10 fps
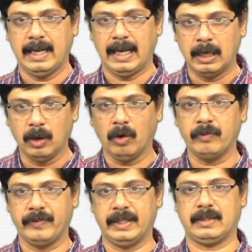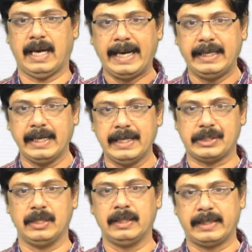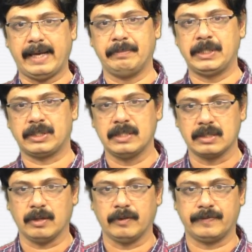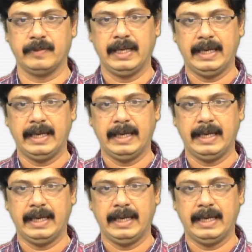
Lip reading: along with ideational dimensions of